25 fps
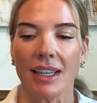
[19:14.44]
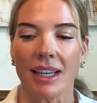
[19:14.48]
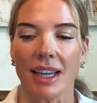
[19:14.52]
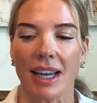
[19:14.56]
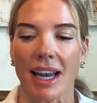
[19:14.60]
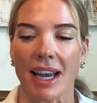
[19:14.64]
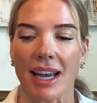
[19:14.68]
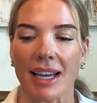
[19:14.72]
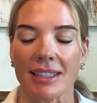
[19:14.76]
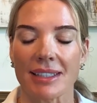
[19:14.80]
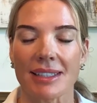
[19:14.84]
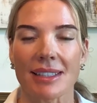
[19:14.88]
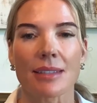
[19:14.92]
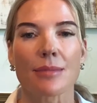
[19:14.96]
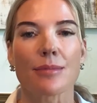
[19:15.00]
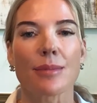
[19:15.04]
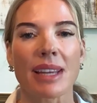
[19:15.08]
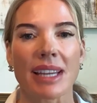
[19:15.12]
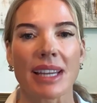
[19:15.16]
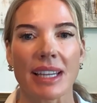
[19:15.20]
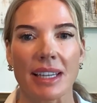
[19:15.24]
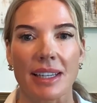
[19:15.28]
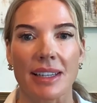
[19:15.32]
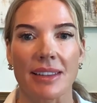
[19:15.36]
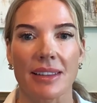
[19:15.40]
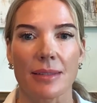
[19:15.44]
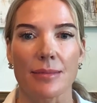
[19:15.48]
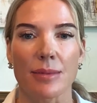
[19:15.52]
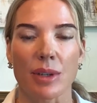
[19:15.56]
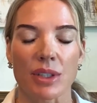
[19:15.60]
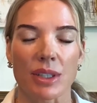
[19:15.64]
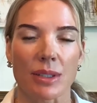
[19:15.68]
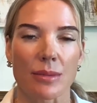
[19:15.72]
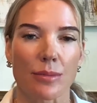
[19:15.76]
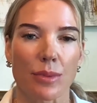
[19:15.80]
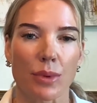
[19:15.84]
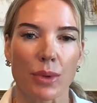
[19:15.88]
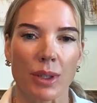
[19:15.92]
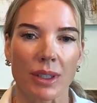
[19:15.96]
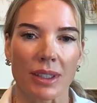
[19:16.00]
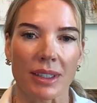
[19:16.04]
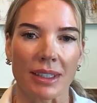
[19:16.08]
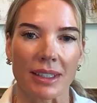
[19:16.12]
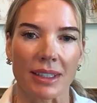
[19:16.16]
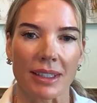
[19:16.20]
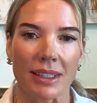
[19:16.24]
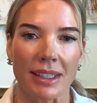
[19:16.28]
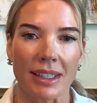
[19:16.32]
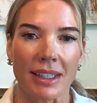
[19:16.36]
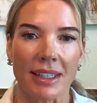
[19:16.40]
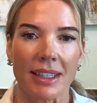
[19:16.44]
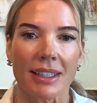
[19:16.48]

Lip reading: as in making it the most important.